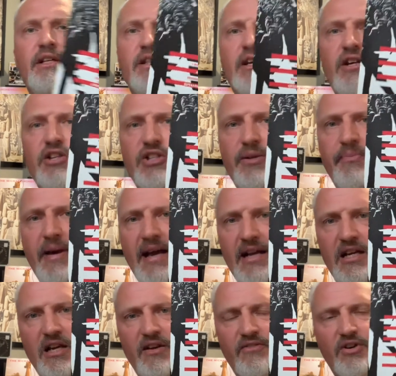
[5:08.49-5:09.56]
There's the back
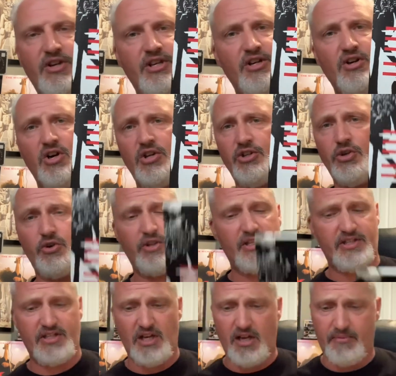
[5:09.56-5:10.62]
cover. You all know
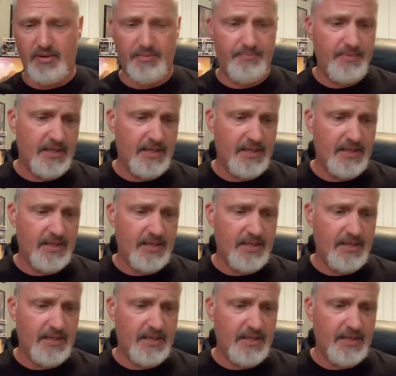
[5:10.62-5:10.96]
this album,